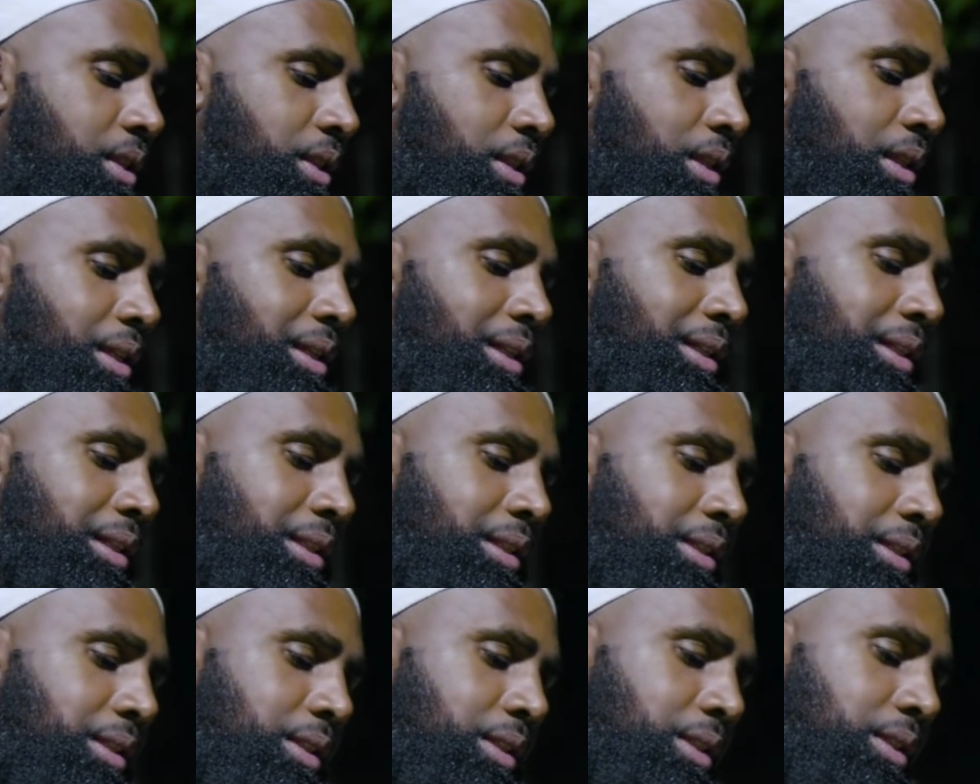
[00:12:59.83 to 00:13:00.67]

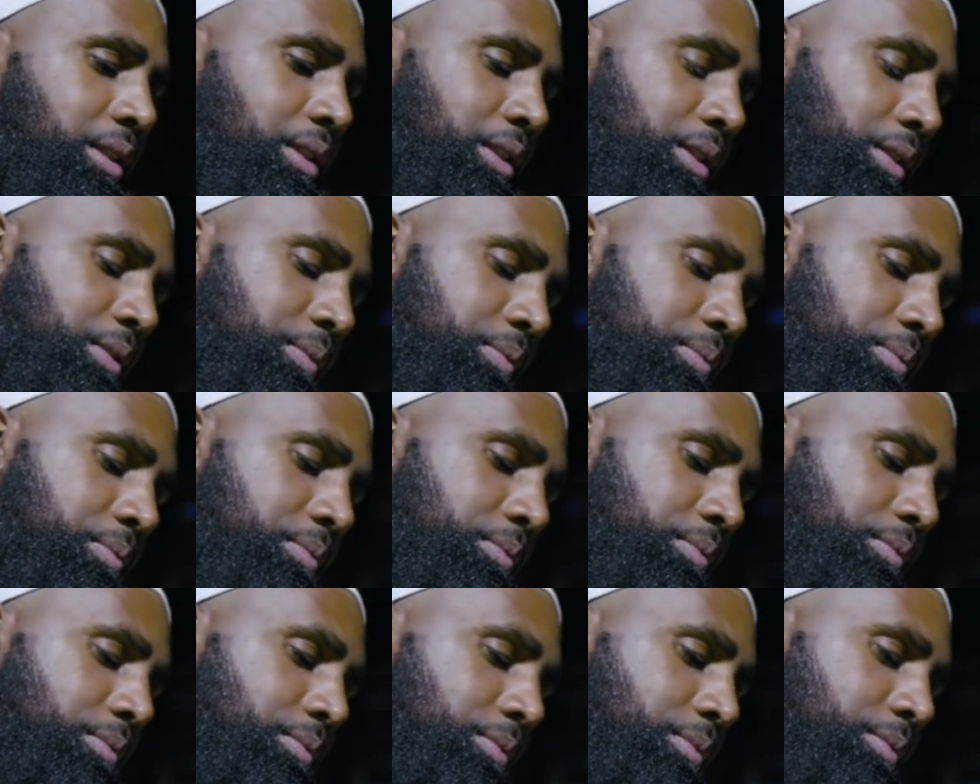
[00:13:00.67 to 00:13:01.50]

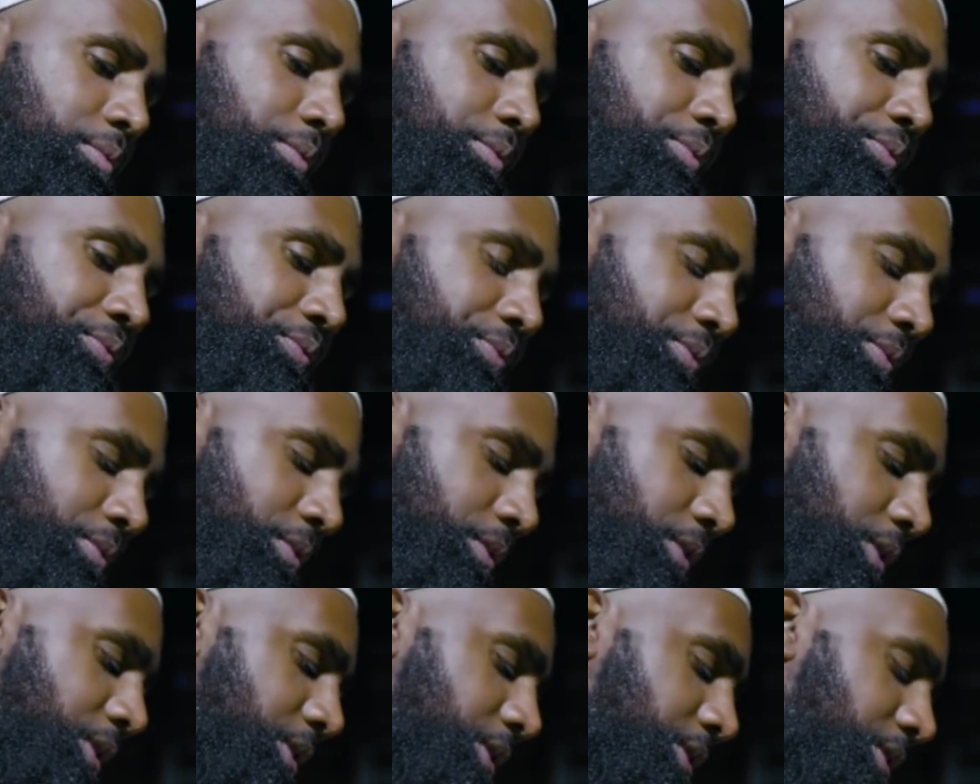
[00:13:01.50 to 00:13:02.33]

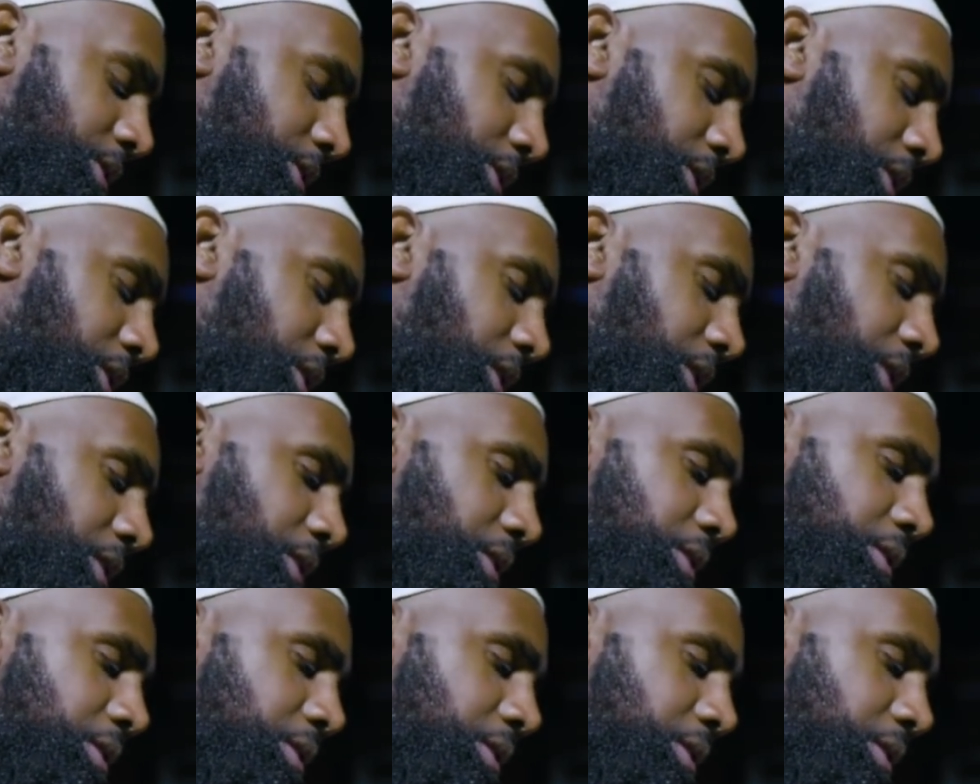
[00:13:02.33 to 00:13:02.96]
The person shown says nothing.